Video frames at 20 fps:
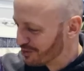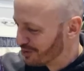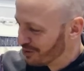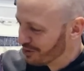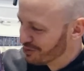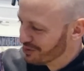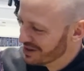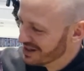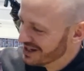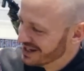
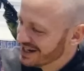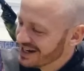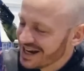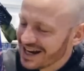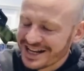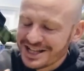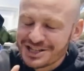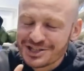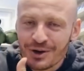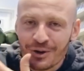wall
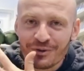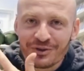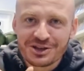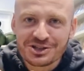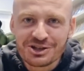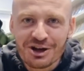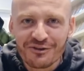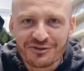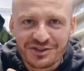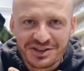and he took
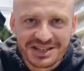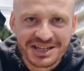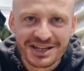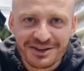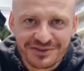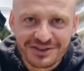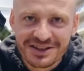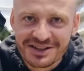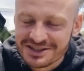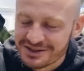this off to
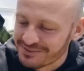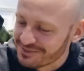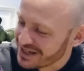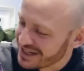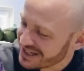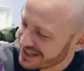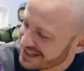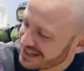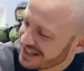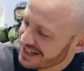gift it to
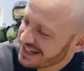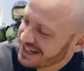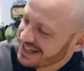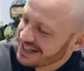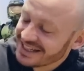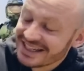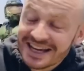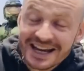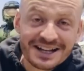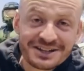me and
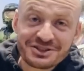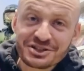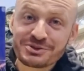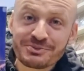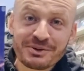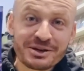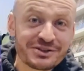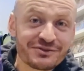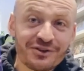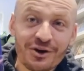yeah, just
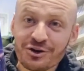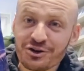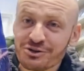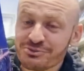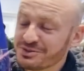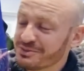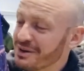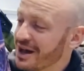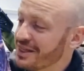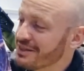speaks
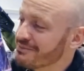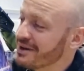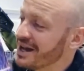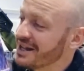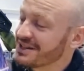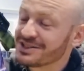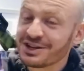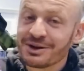volumes about the man.